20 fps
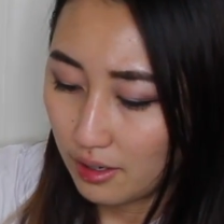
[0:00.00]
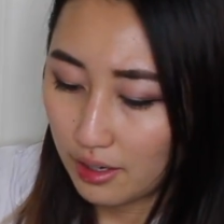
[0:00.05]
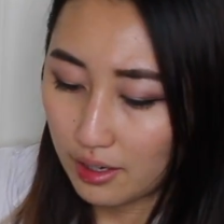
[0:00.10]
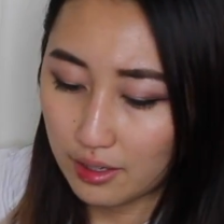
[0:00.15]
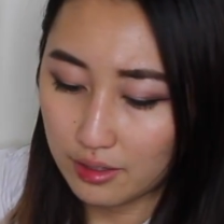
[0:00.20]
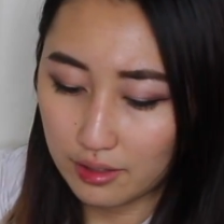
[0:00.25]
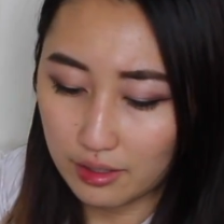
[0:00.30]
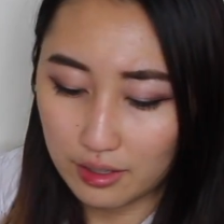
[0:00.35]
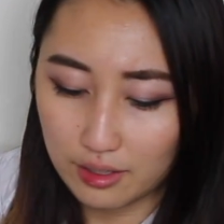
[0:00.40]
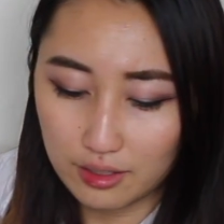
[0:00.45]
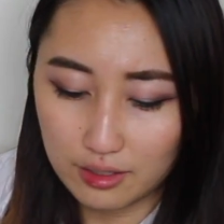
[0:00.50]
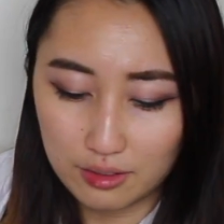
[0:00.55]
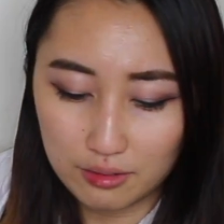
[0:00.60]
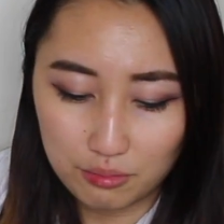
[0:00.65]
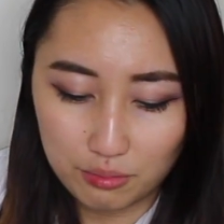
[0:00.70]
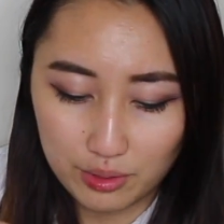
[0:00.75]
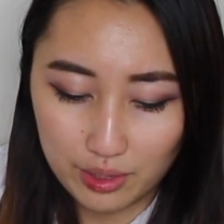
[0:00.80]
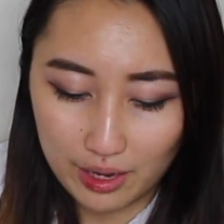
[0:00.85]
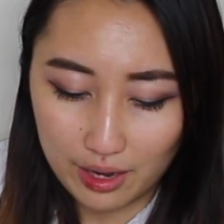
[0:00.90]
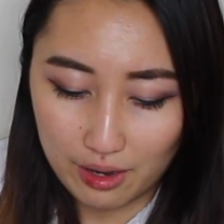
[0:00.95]
And
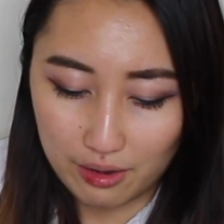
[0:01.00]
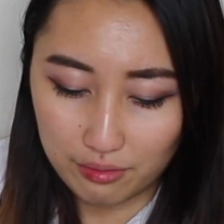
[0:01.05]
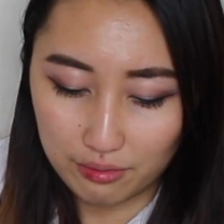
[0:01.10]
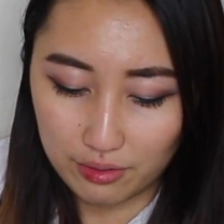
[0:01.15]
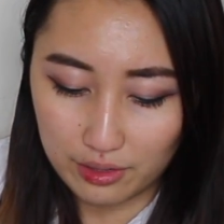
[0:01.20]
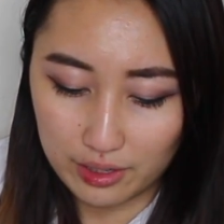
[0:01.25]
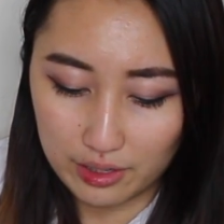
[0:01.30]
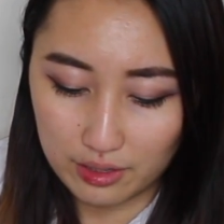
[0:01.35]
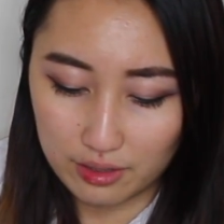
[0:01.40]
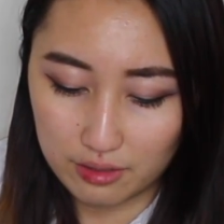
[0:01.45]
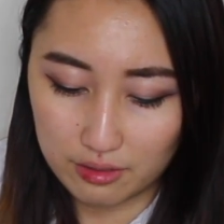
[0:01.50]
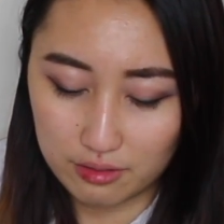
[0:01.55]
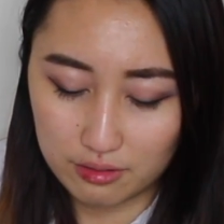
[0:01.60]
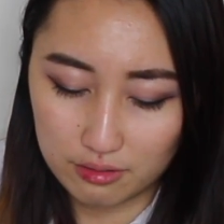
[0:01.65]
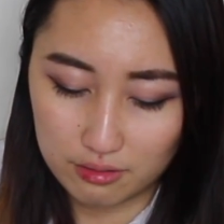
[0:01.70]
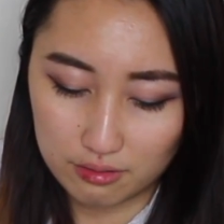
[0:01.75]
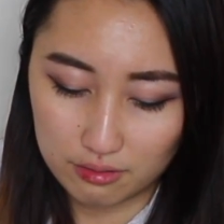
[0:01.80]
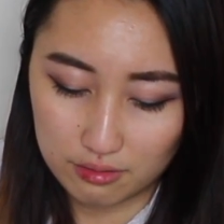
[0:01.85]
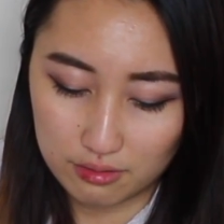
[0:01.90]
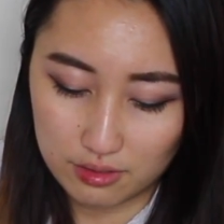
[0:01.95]
then we have like
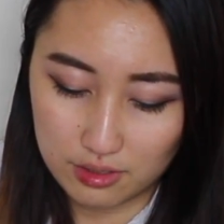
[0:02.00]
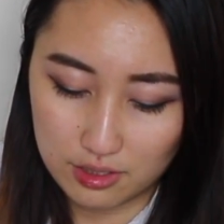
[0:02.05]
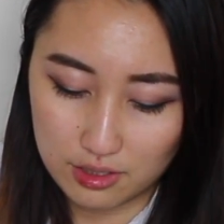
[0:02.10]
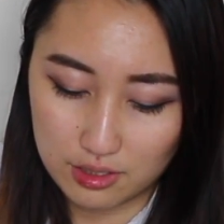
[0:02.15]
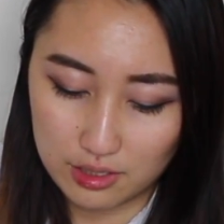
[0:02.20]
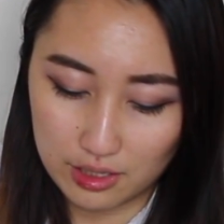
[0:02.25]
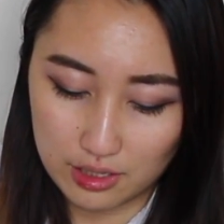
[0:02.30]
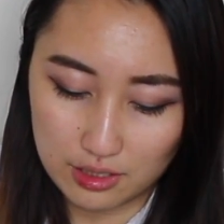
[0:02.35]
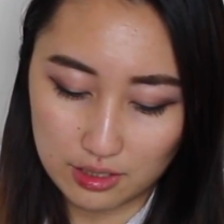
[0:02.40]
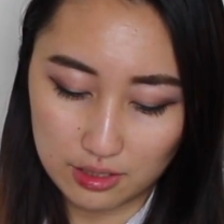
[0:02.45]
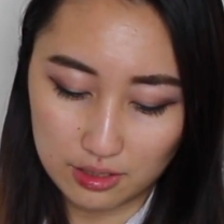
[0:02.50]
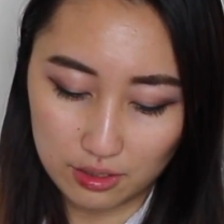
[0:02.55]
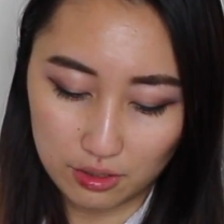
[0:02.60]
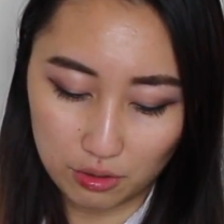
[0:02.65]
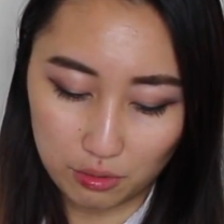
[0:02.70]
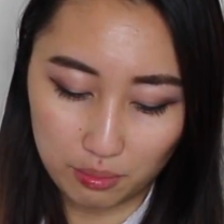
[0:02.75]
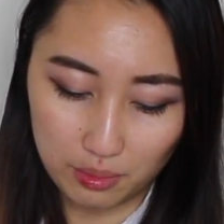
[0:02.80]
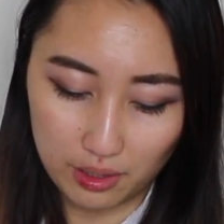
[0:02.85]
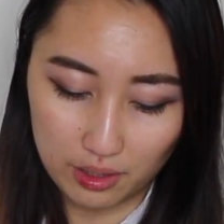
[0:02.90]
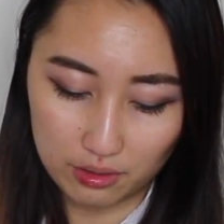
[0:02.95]
6
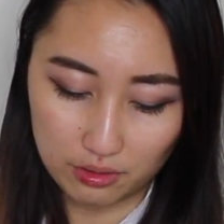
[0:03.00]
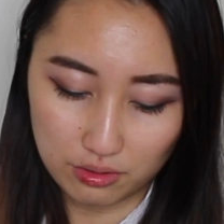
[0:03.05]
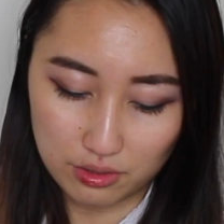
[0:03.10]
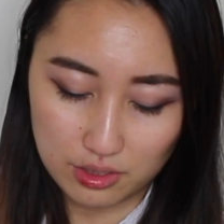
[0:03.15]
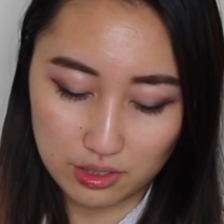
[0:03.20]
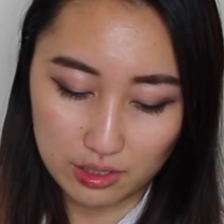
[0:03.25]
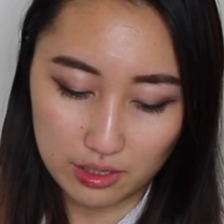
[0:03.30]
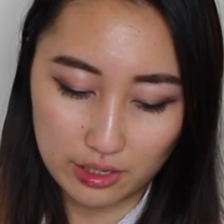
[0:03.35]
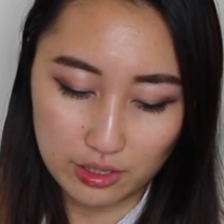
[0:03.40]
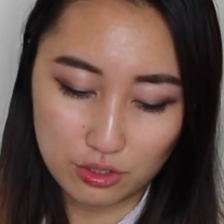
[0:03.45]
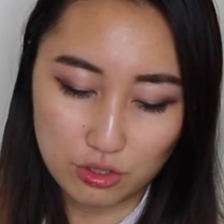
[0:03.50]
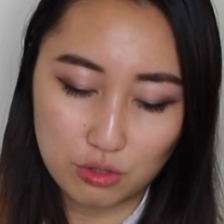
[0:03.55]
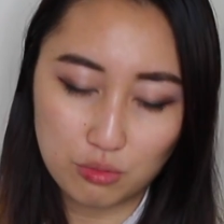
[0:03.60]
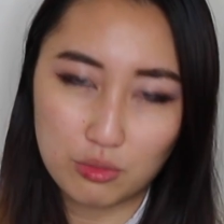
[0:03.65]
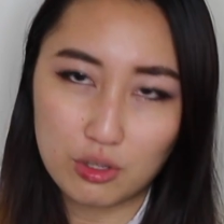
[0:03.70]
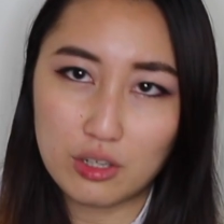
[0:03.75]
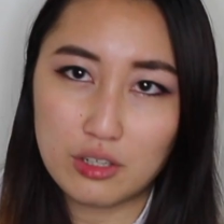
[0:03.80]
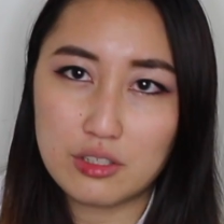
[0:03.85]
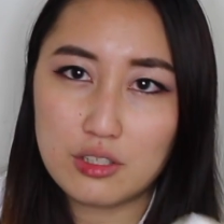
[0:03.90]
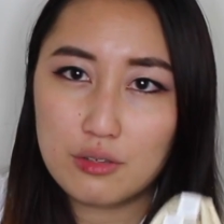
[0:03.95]
little bottles, and I assume
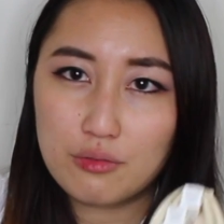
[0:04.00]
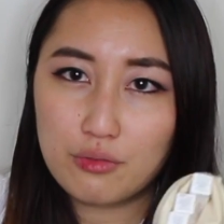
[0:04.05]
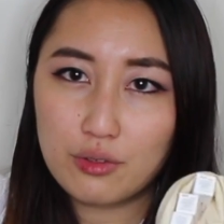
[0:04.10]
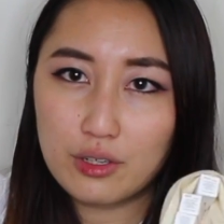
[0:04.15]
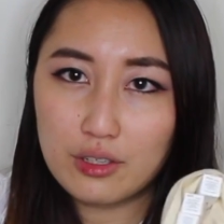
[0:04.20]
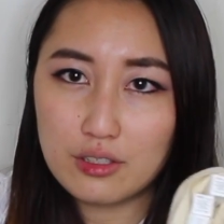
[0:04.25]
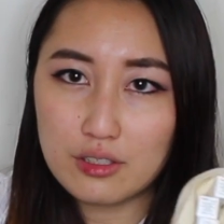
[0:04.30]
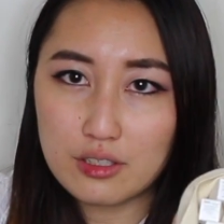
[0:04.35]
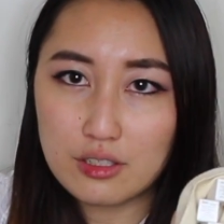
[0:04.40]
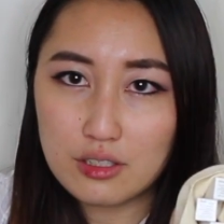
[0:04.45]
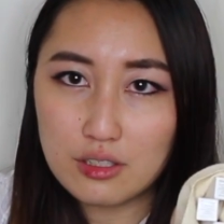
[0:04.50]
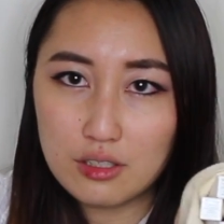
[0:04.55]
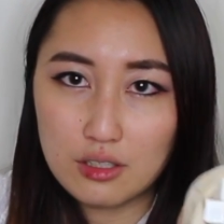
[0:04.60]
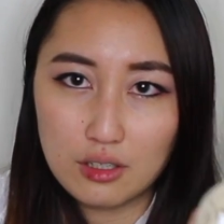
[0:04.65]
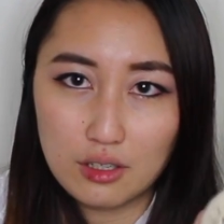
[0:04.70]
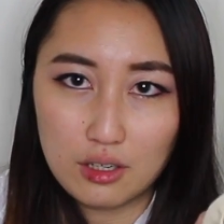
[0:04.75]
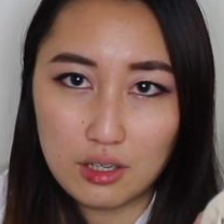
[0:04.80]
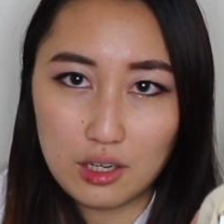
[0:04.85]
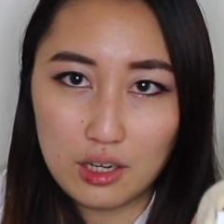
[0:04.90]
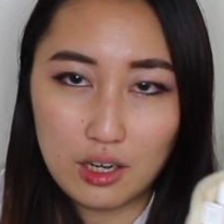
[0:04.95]
they're all different,
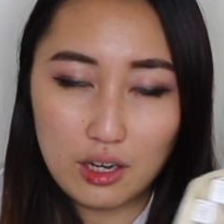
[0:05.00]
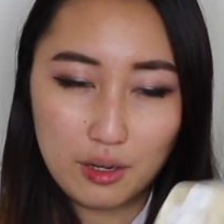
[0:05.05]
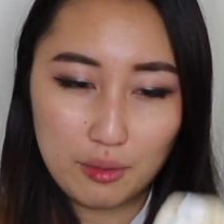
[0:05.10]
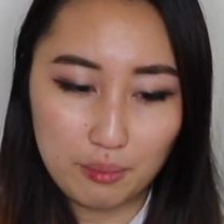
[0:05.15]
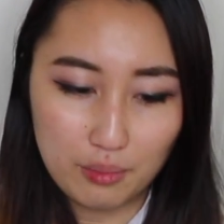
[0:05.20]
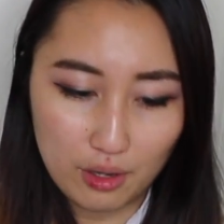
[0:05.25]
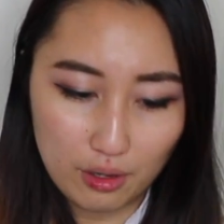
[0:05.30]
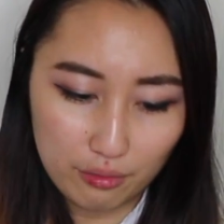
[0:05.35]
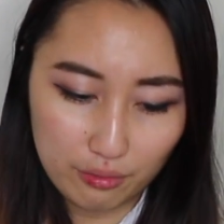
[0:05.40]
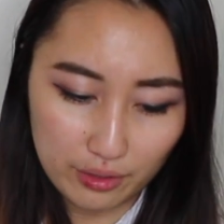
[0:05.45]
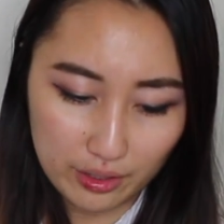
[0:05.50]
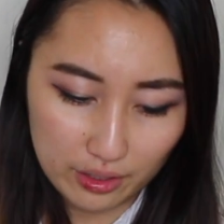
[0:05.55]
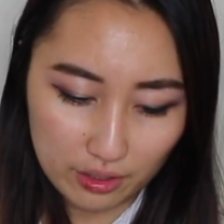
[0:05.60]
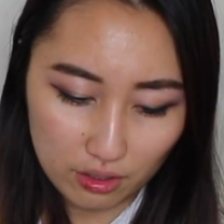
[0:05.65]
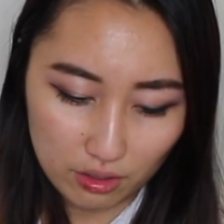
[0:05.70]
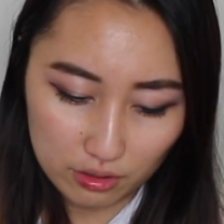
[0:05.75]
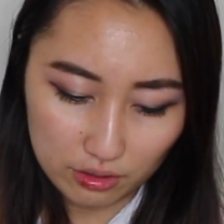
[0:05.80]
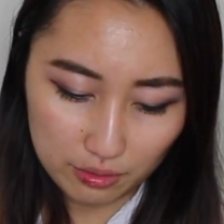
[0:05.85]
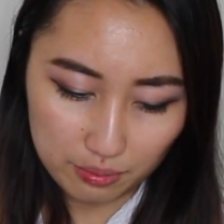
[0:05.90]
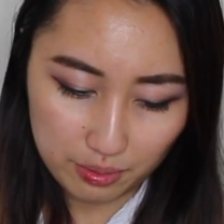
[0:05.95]
of like
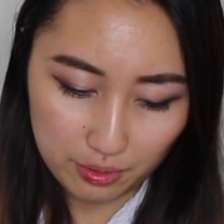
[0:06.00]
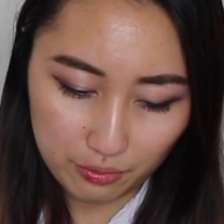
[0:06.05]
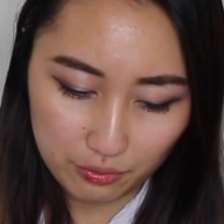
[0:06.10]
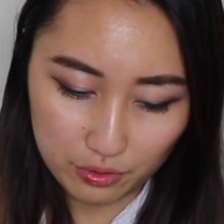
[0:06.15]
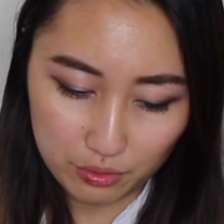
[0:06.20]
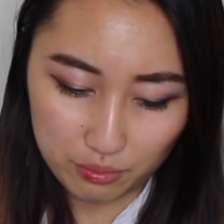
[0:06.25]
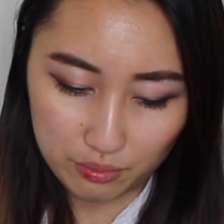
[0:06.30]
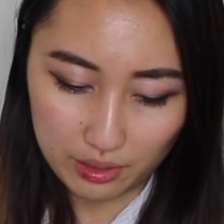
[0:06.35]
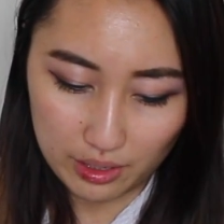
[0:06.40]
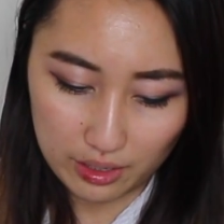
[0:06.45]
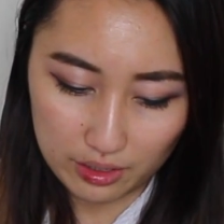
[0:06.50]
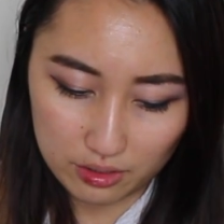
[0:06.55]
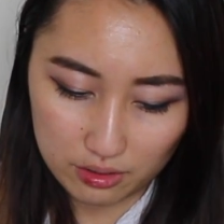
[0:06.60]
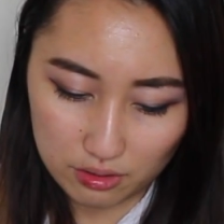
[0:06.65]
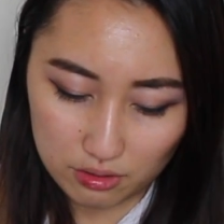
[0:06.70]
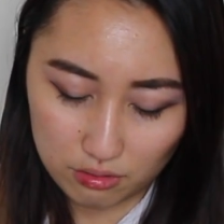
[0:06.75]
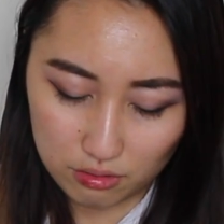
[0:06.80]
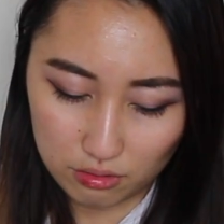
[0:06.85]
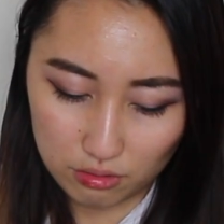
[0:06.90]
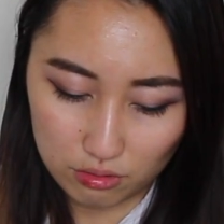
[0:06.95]
all the perfume
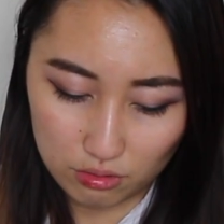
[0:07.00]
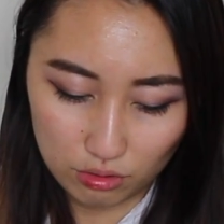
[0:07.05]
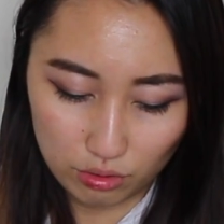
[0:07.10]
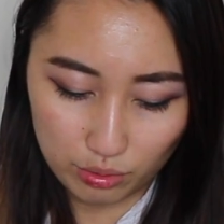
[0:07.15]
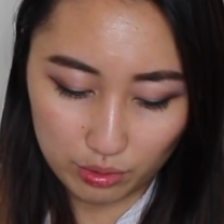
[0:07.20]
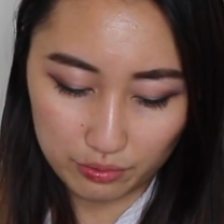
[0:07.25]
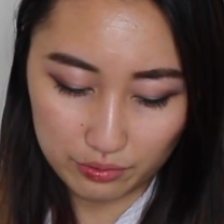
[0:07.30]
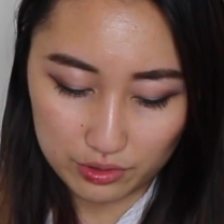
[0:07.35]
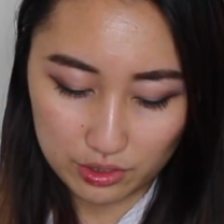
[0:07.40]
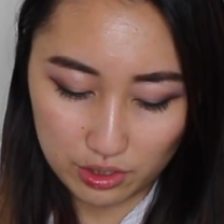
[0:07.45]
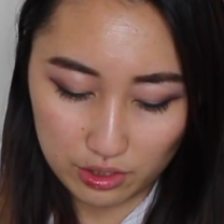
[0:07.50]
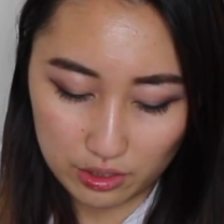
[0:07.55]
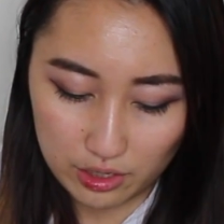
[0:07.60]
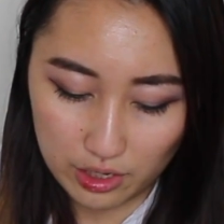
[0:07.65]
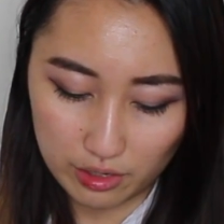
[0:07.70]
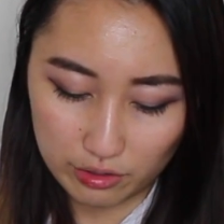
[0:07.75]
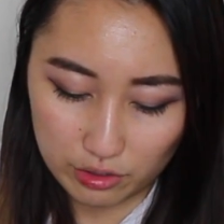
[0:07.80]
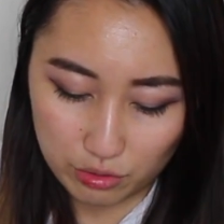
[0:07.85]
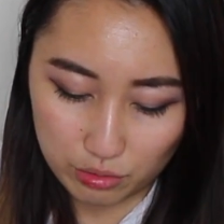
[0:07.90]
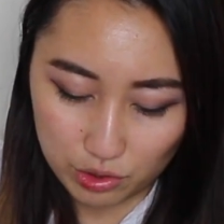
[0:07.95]
that Louis Vuitton
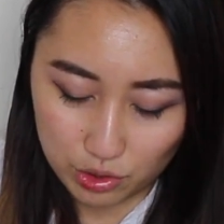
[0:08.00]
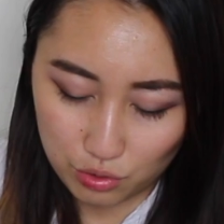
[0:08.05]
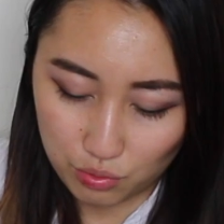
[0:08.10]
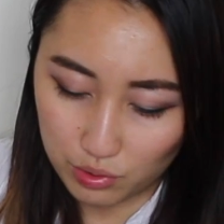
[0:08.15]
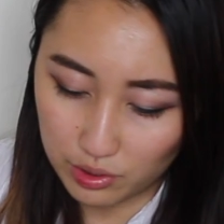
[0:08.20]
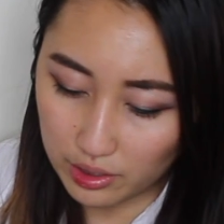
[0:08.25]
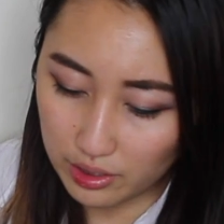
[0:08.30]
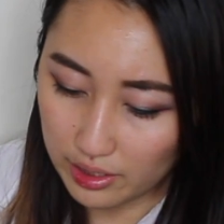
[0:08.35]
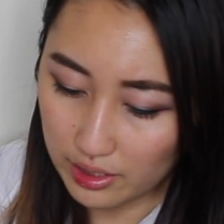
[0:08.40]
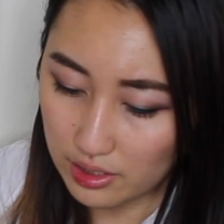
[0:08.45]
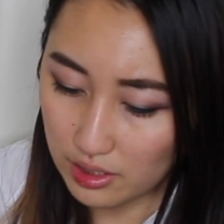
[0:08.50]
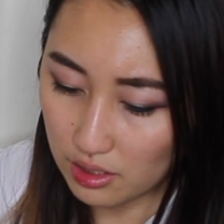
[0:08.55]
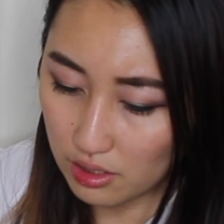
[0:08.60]
carries, which is really nice.